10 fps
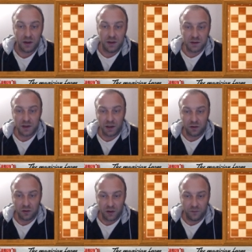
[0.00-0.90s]
this
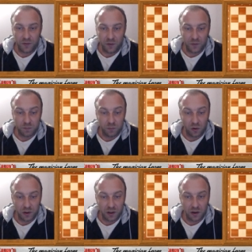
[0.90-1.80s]
knight on a5 is
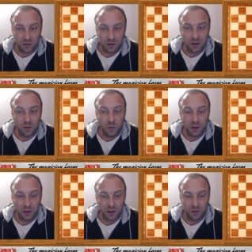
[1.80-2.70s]
blocking out the
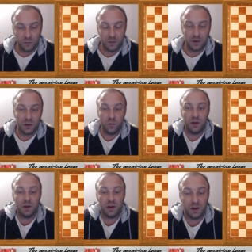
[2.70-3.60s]
queen here the
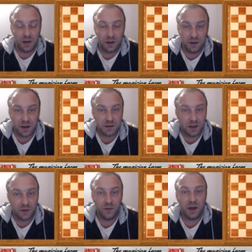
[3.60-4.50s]
queen again
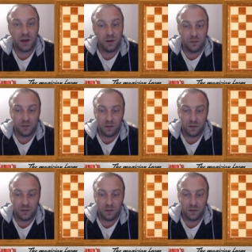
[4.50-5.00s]
doesn't have any